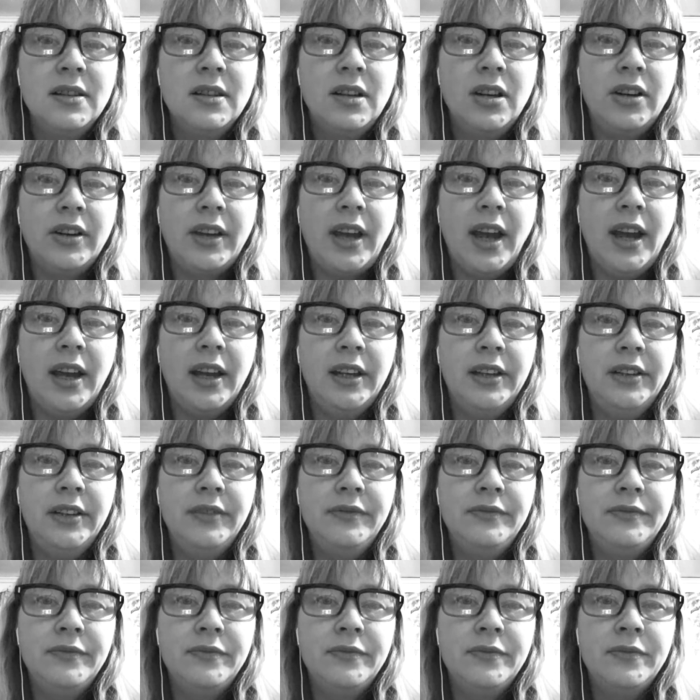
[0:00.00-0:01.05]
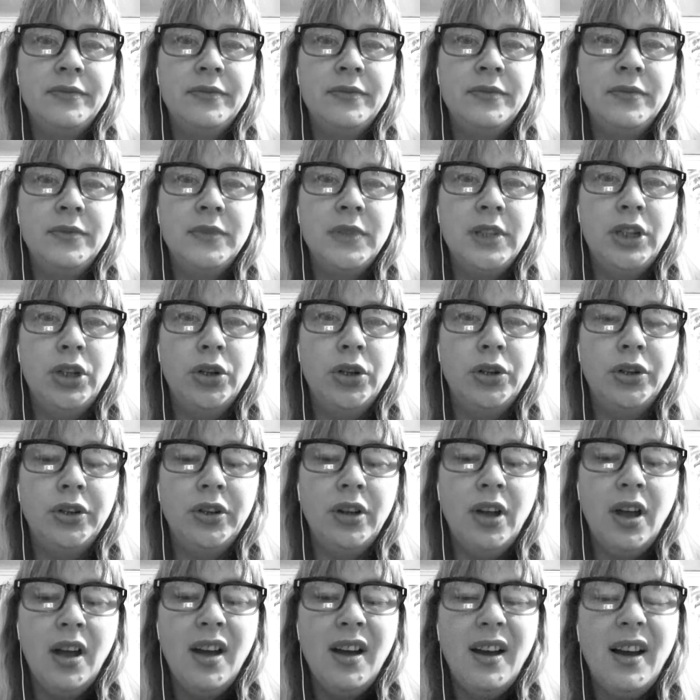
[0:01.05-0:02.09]
Okay, you know,
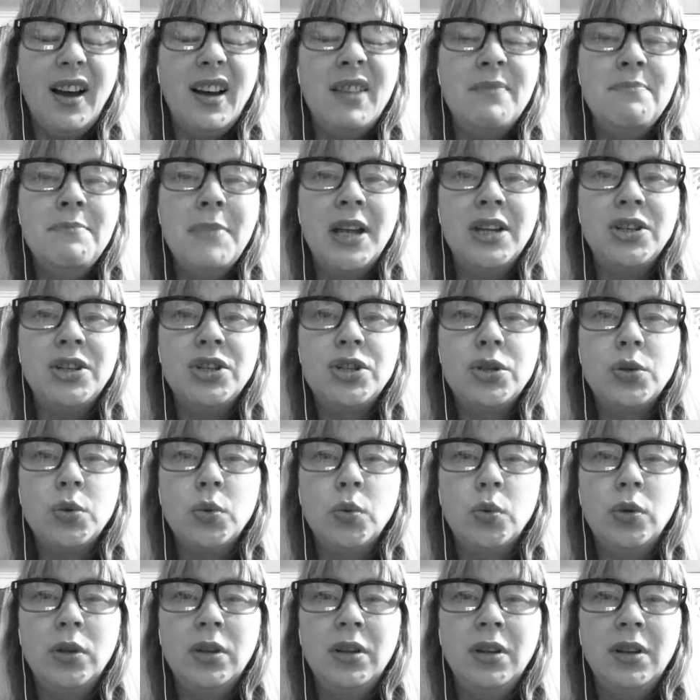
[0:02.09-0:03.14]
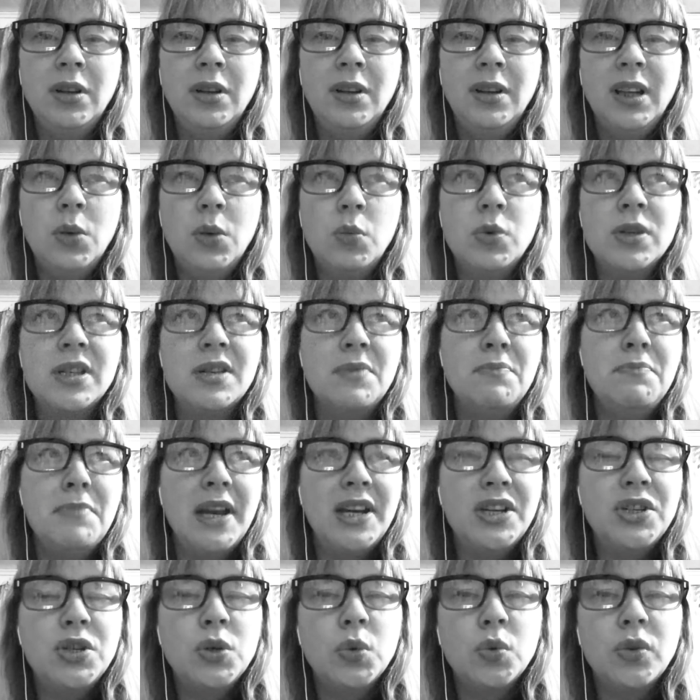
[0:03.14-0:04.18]
it was a
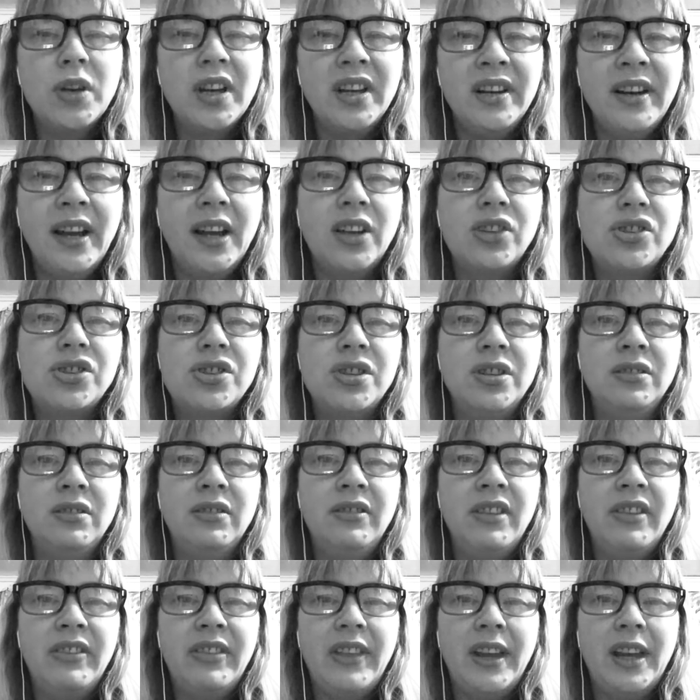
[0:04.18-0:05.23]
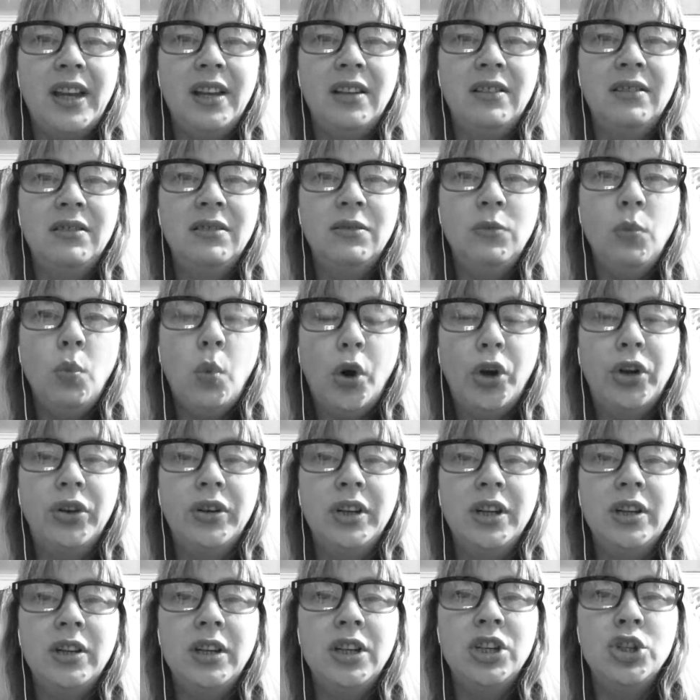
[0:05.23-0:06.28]
mental connection that they weren't
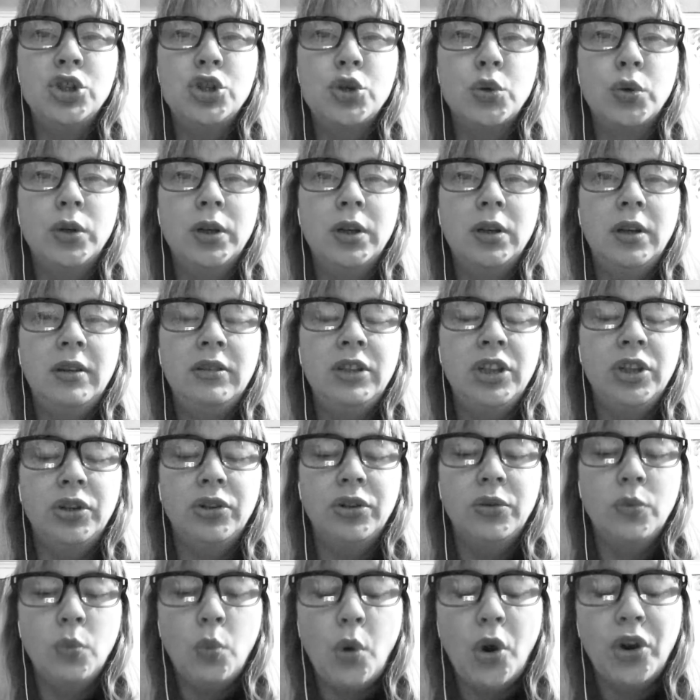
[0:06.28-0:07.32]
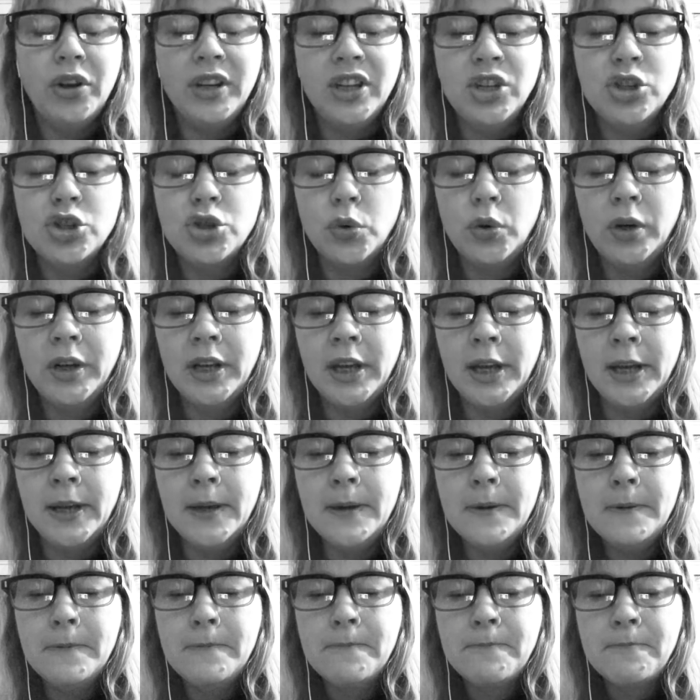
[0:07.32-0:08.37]
enjoying,
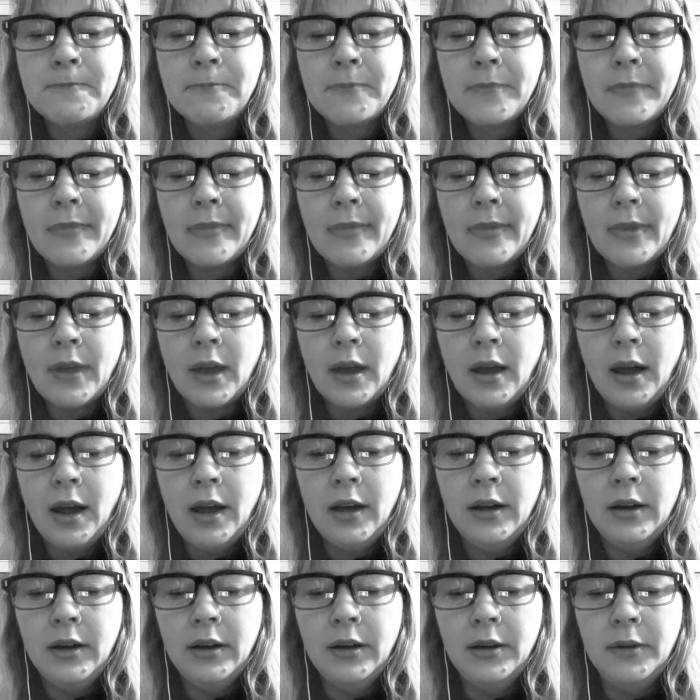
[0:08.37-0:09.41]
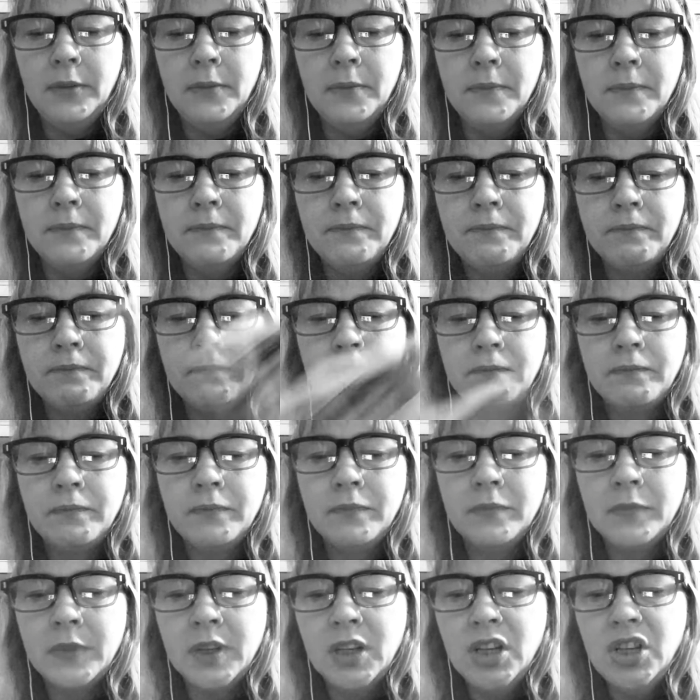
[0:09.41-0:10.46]

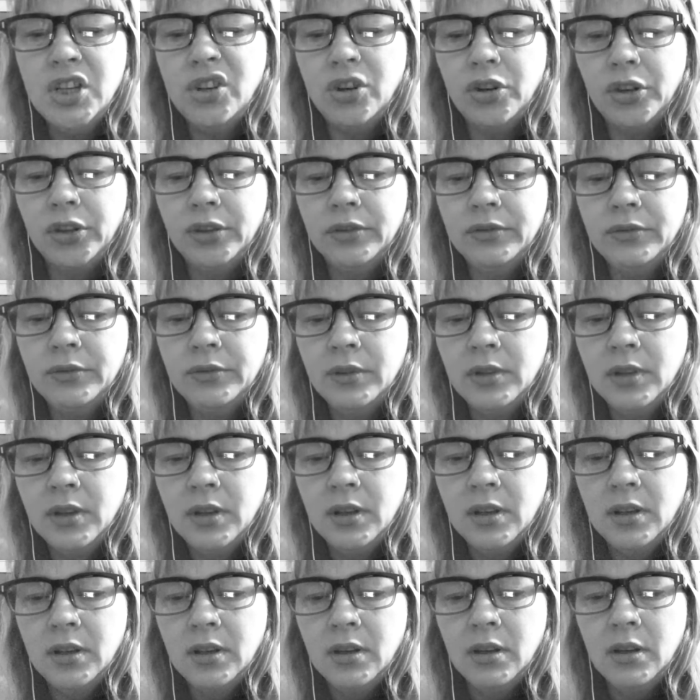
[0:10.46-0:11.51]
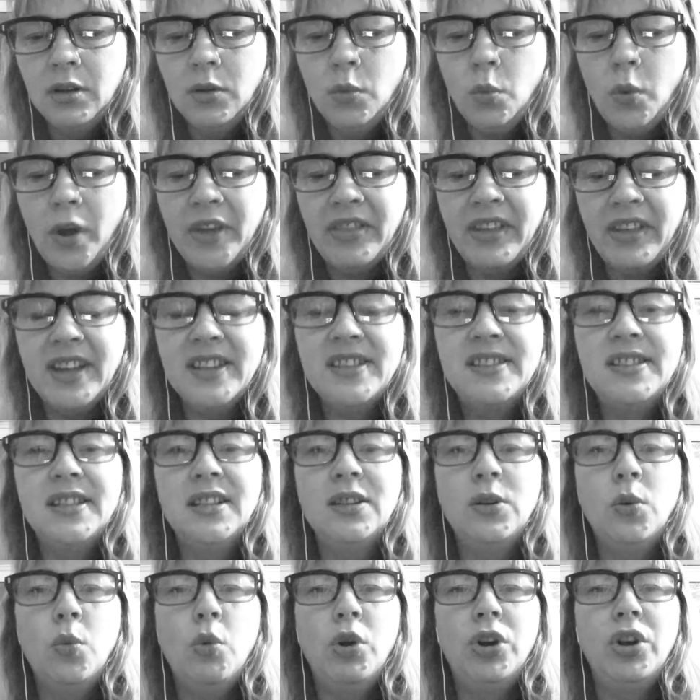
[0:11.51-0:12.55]
you know, where they
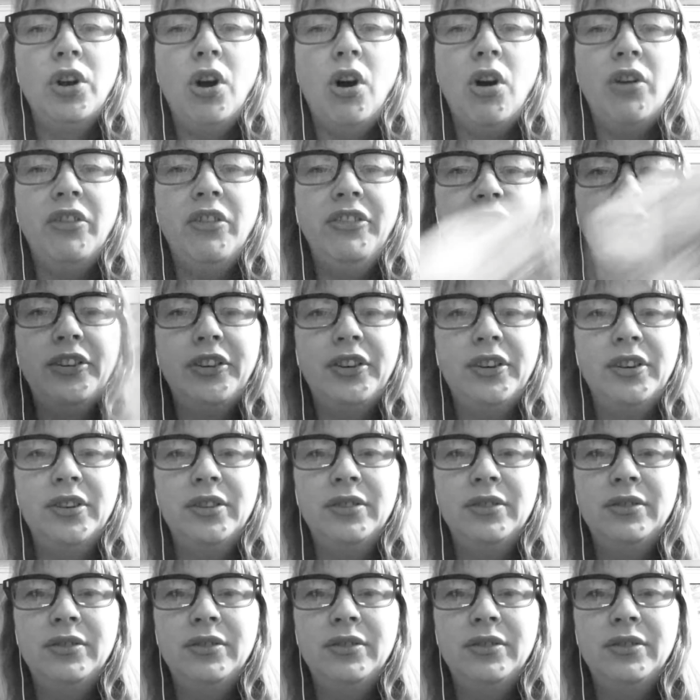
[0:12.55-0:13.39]
didn't want to offer